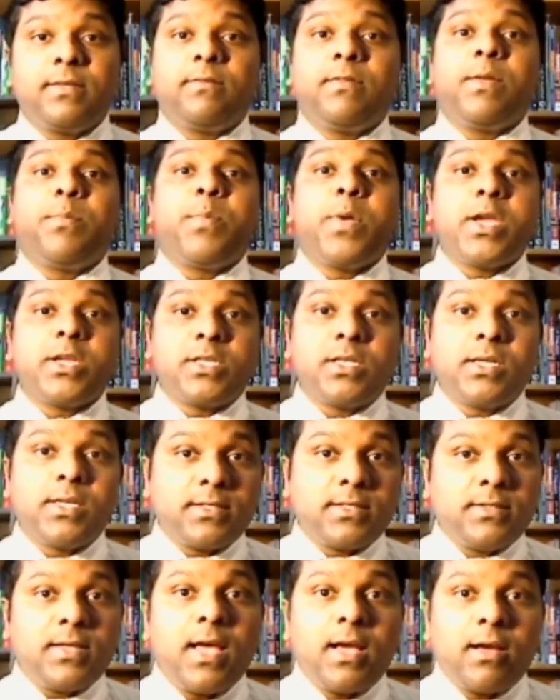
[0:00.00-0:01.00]
If the patient
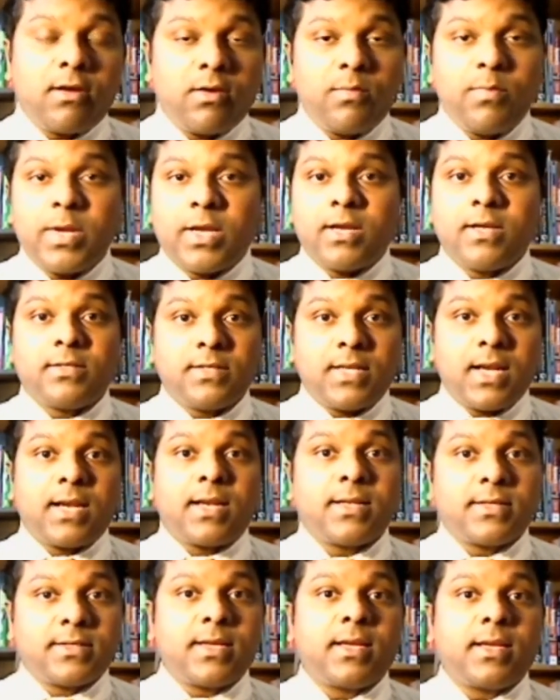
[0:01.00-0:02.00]
is younger, because
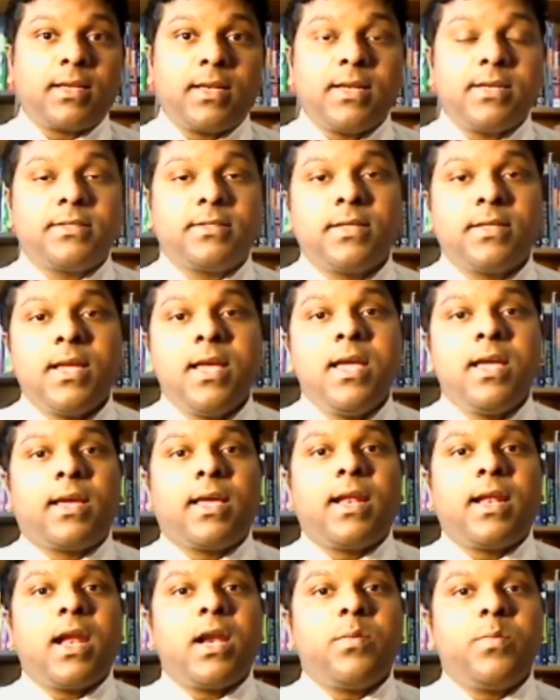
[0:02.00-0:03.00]
tetracyclines
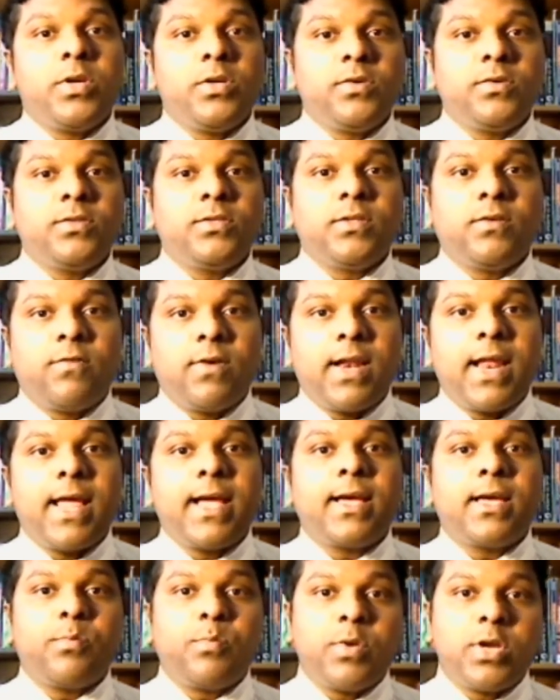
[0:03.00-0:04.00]
cannot be used for
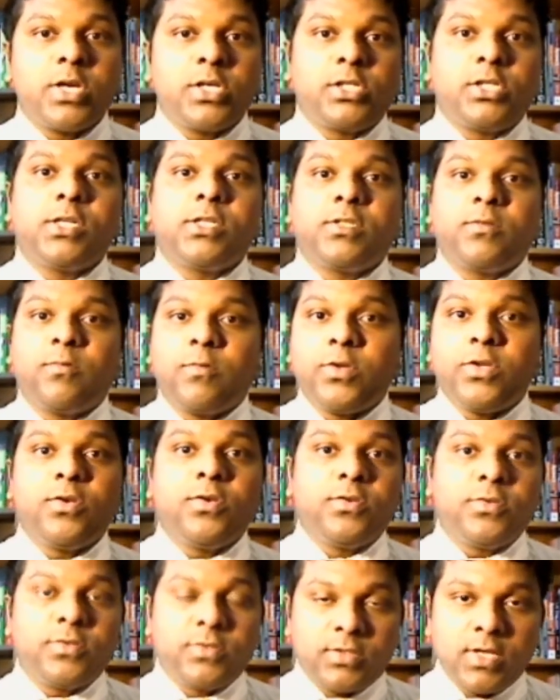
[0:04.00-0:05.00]
younger patients, we
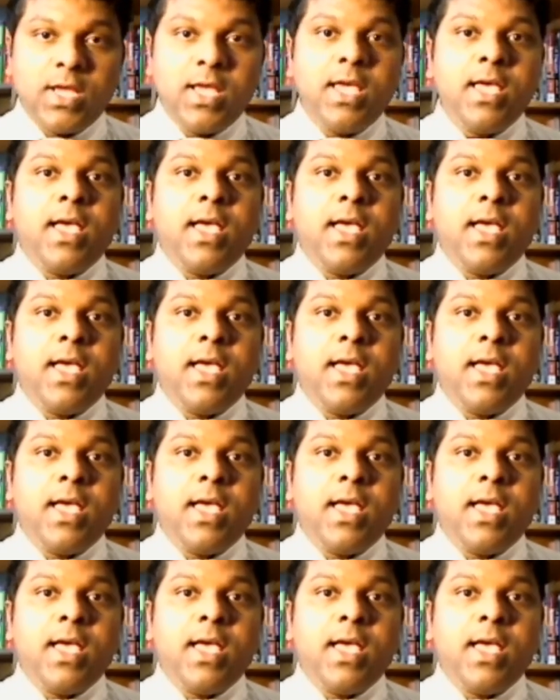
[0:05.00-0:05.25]
use